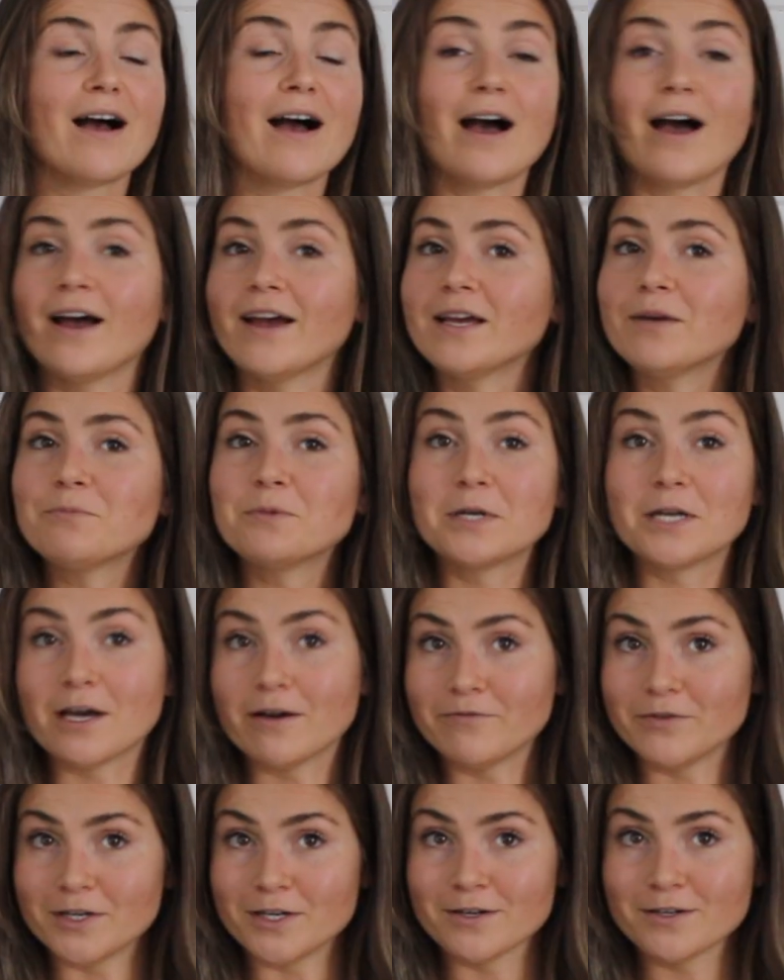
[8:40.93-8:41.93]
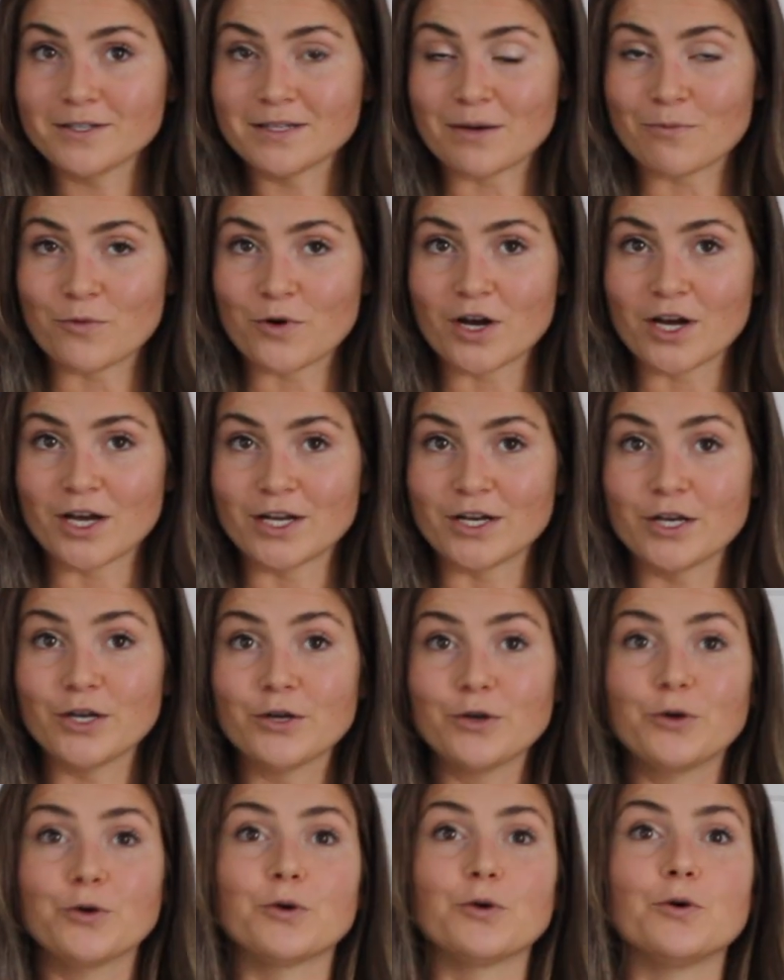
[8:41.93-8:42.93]
I am never someone
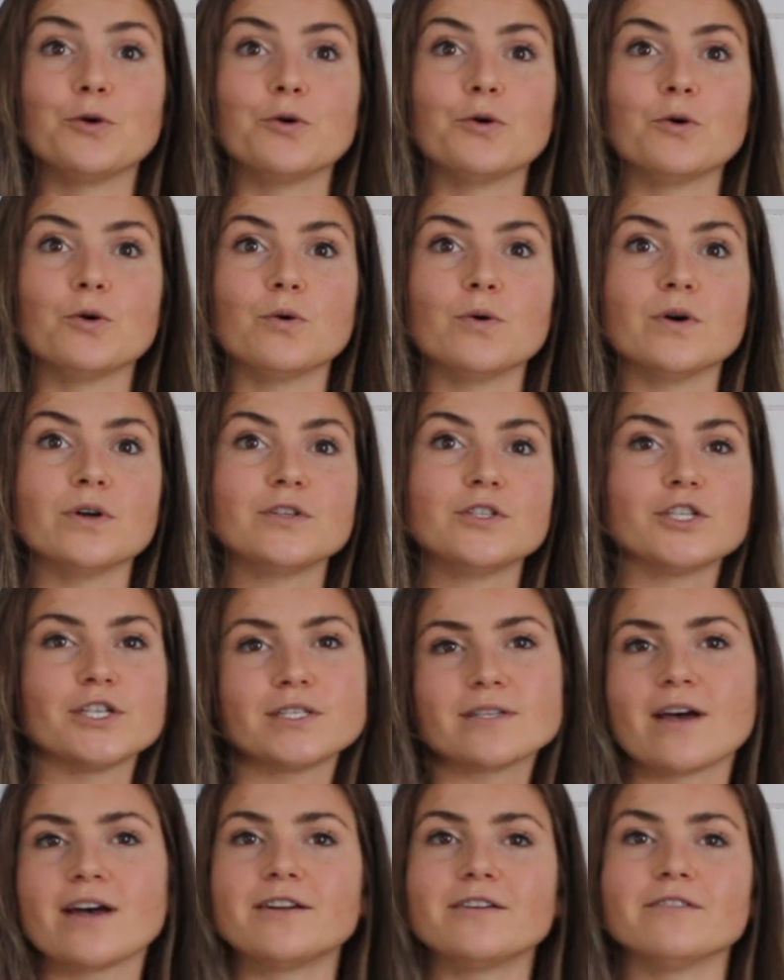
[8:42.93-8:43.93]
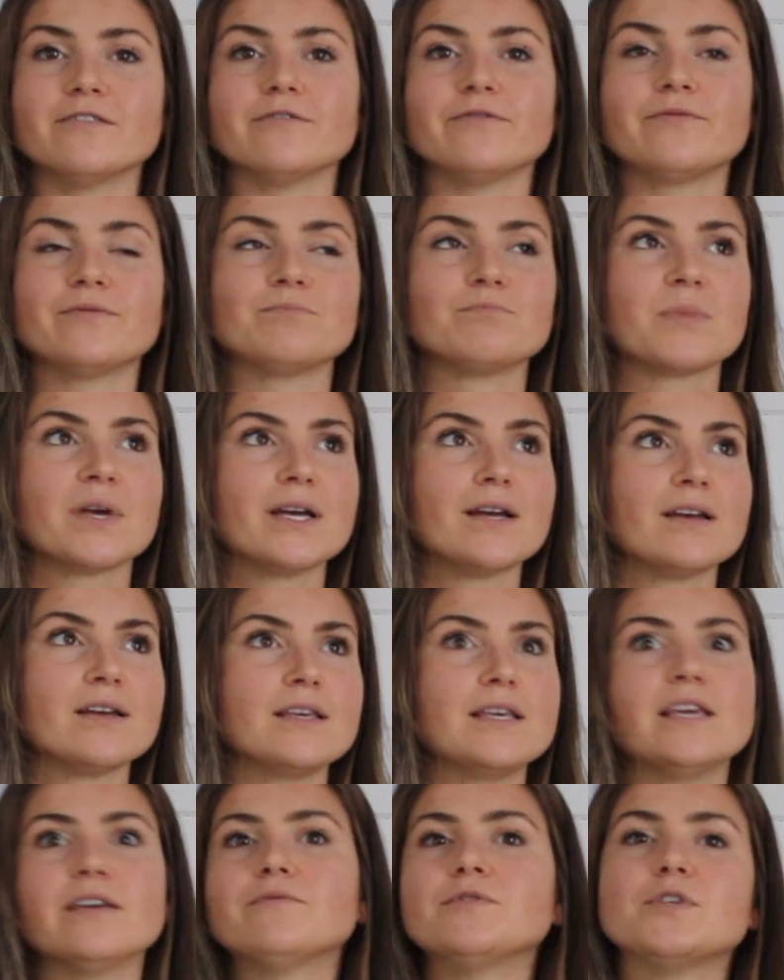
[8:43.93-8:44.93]
who just kind of
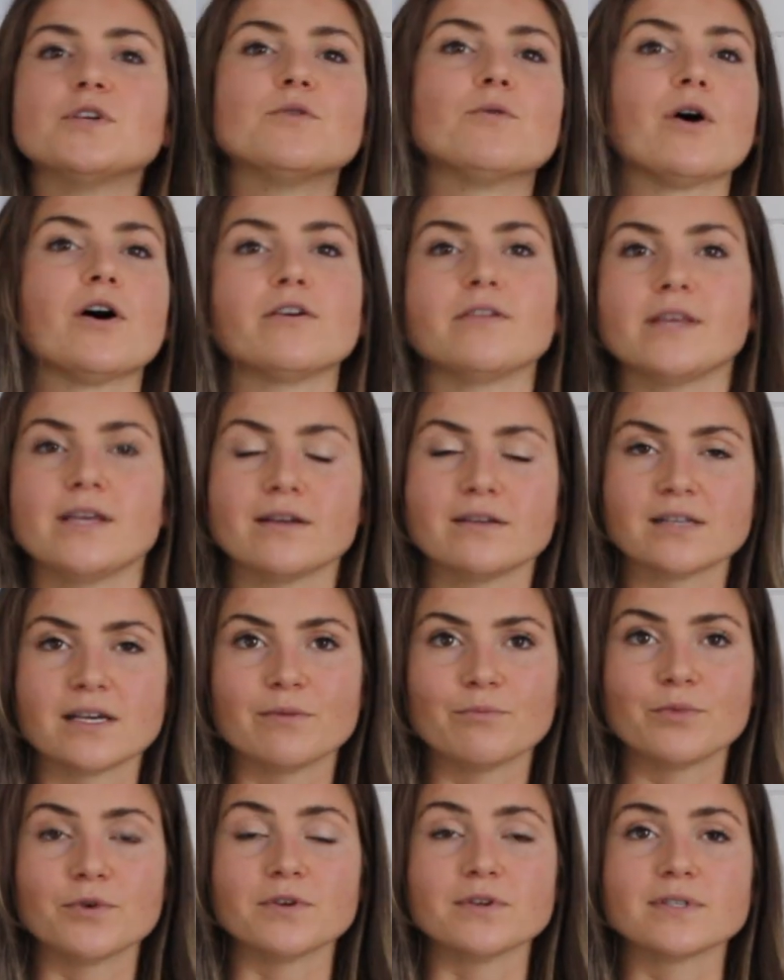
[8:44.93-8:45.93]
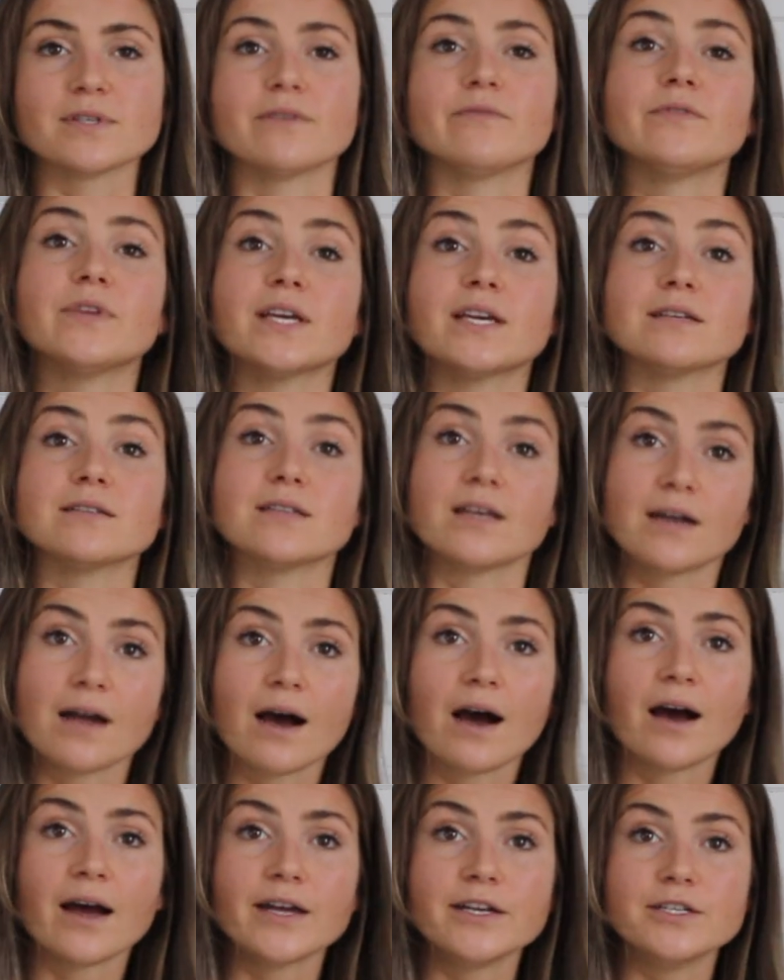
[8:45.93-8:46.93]
gives you all the examples of things that
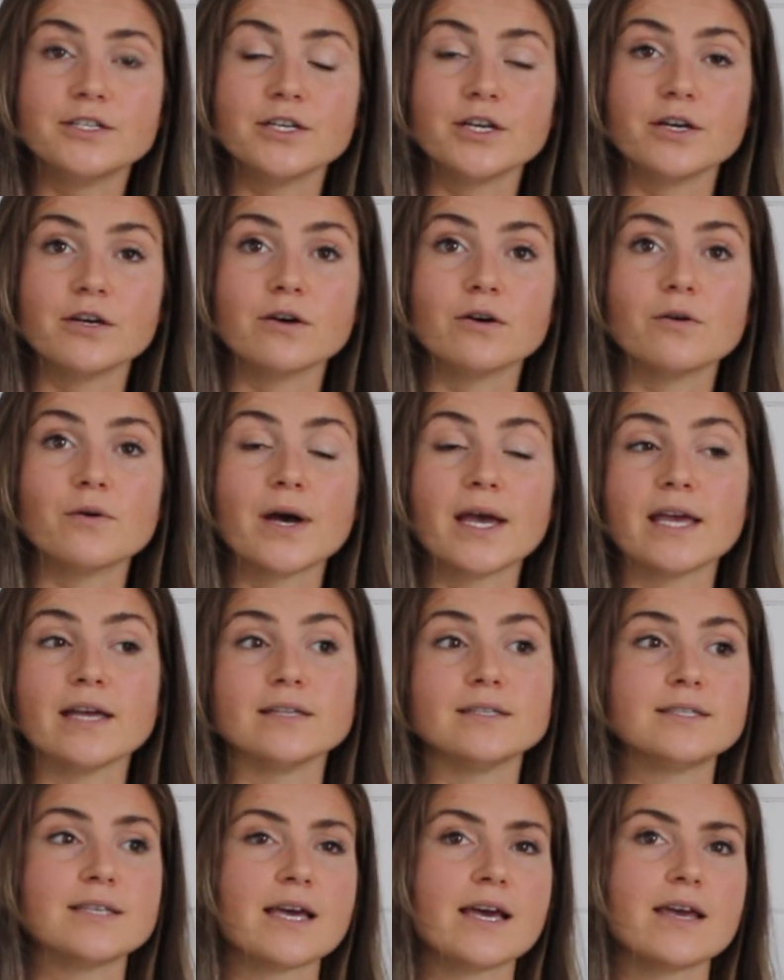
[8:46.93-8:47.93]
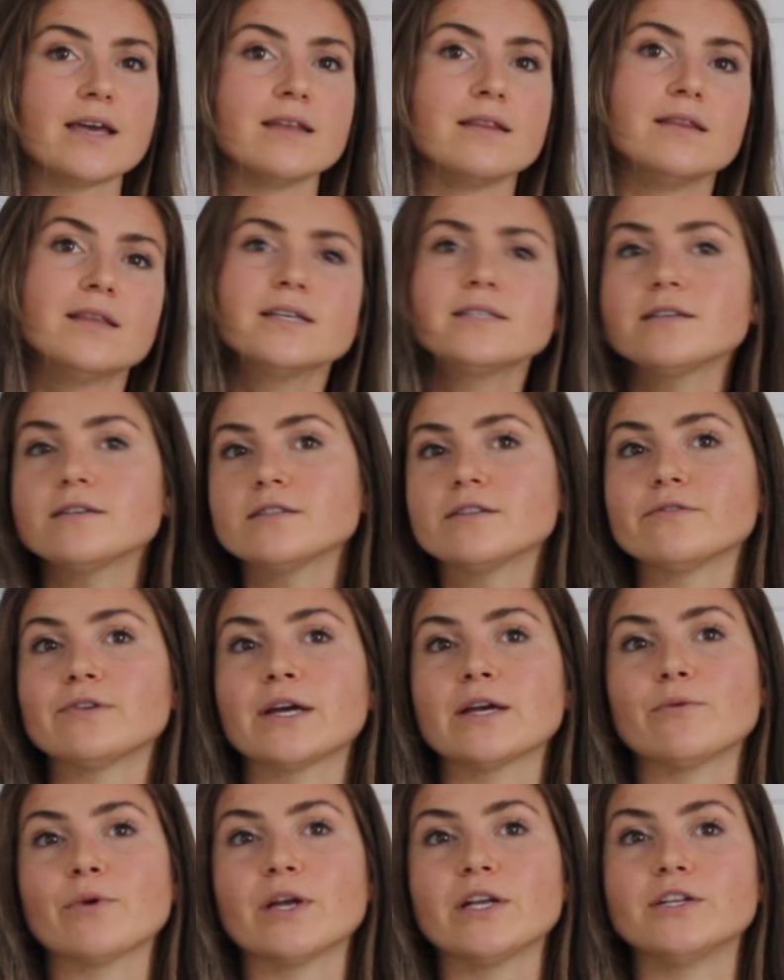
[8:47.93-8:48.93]
I do and say, this is the
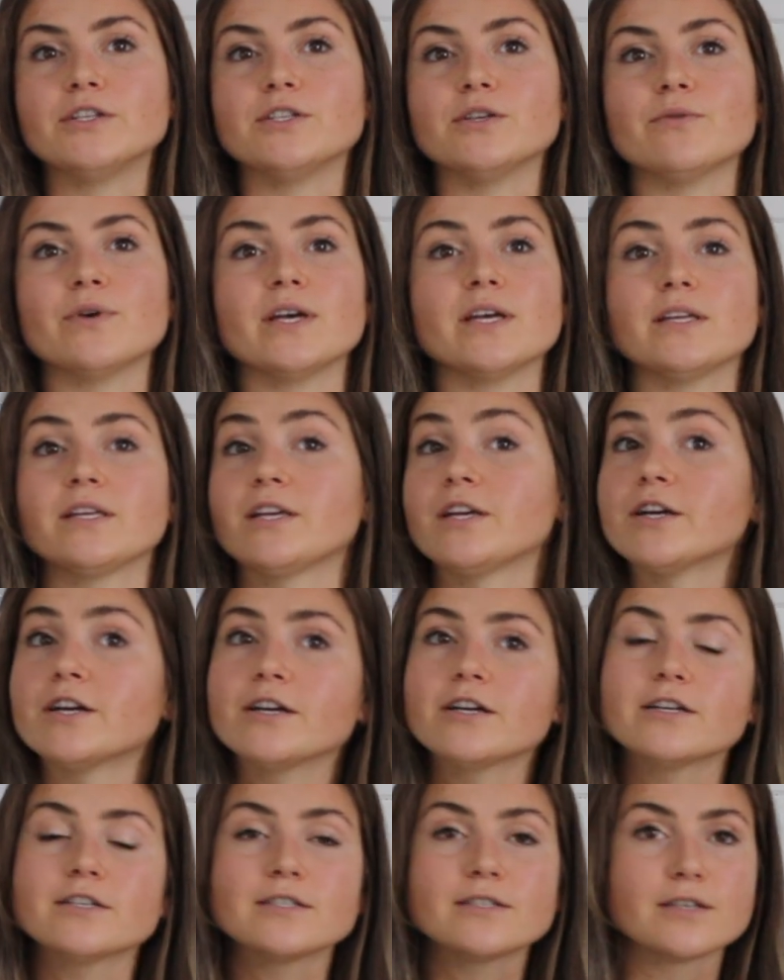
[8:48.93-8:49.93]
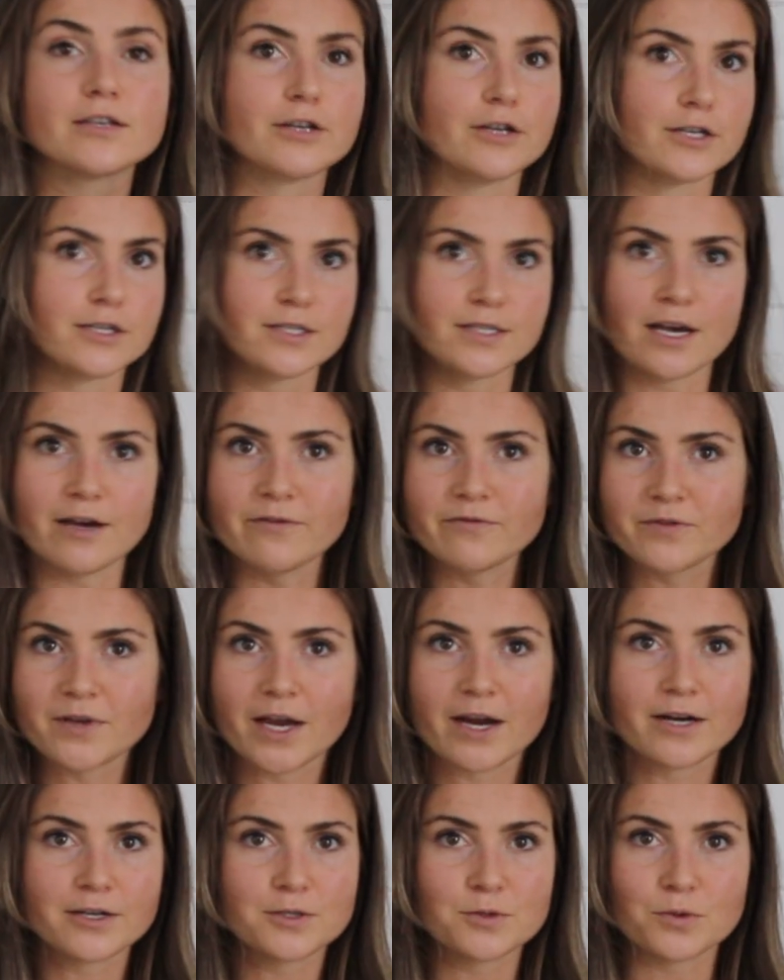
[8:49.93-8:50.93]
right way to do it. Here's your
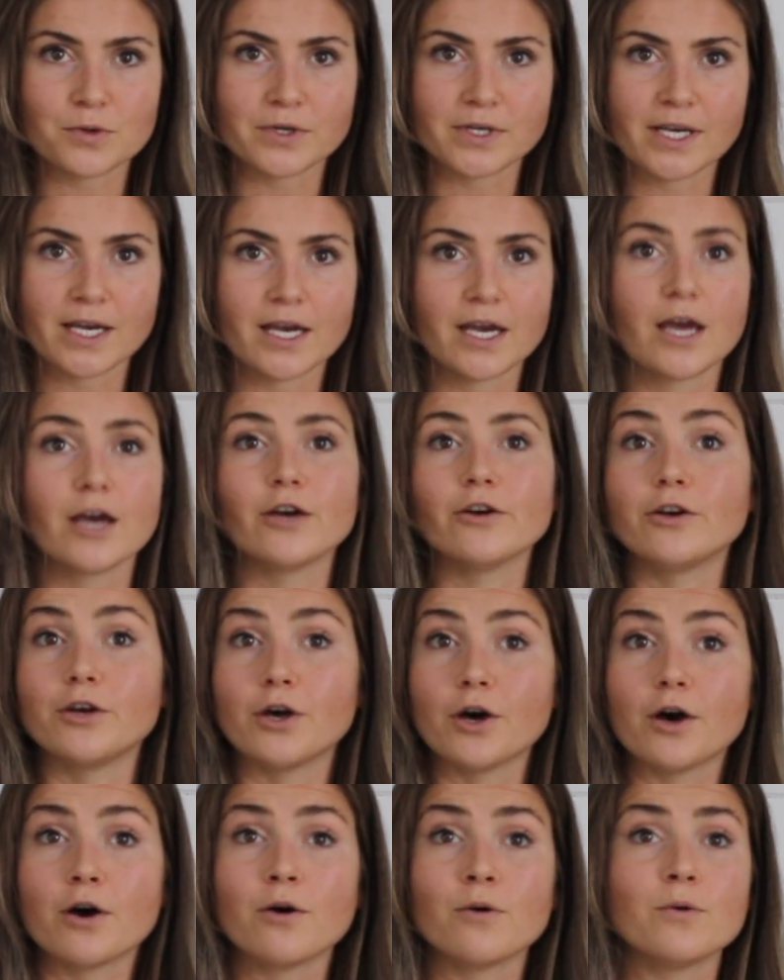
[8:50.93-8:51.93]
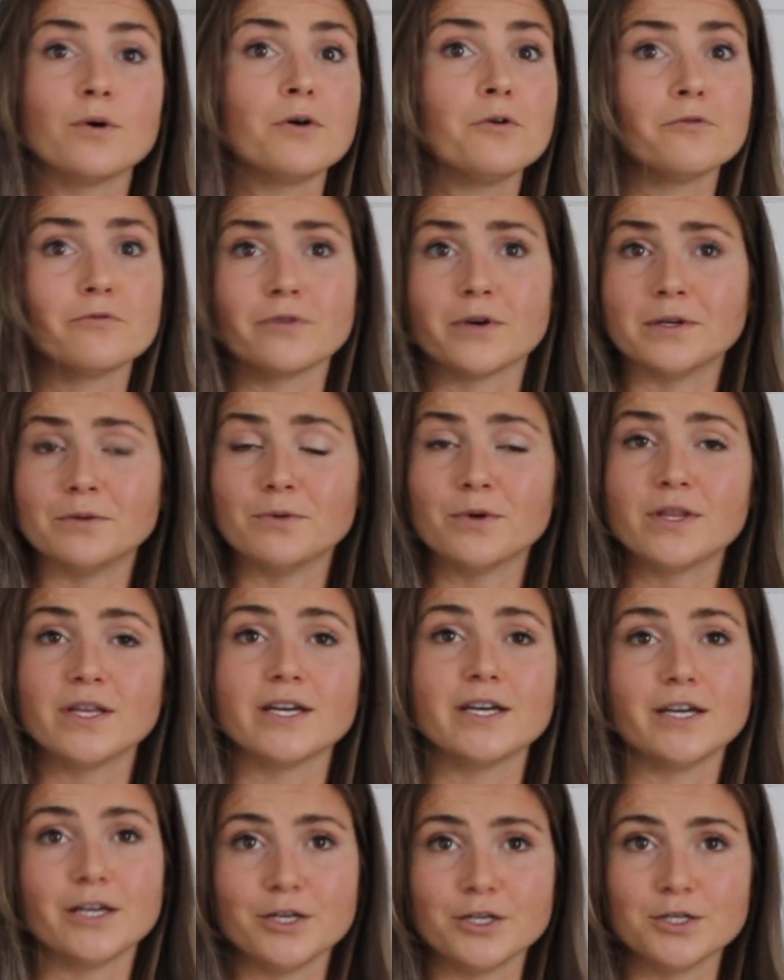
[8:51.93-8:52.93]
self-care toolkit. Go run with
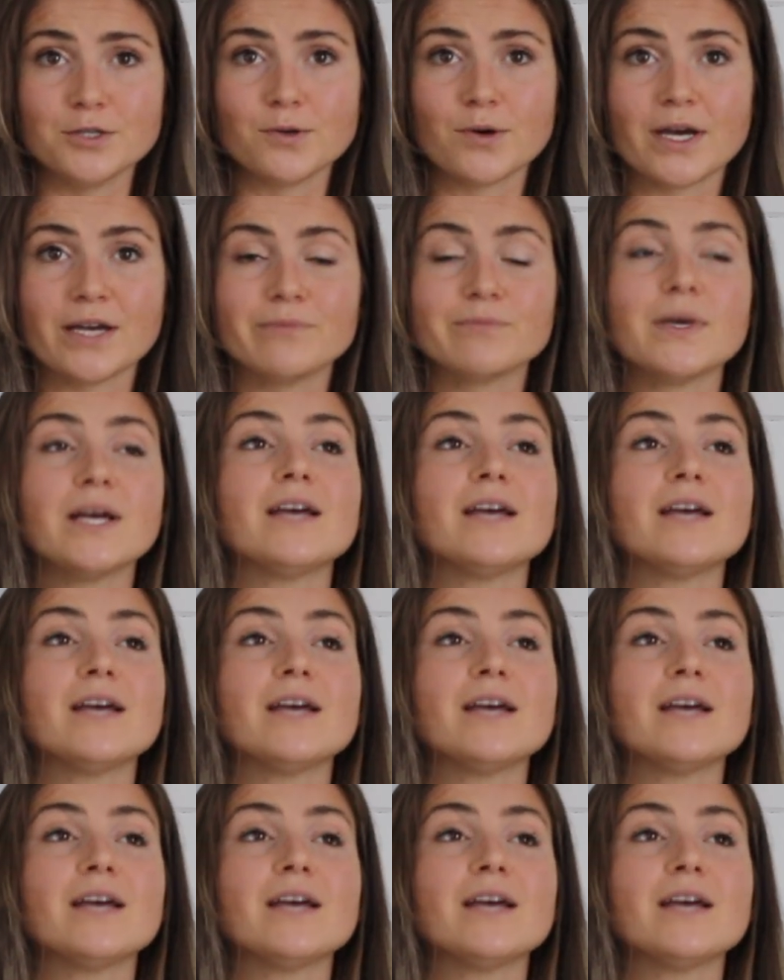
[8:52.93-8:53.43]
it, enjoy.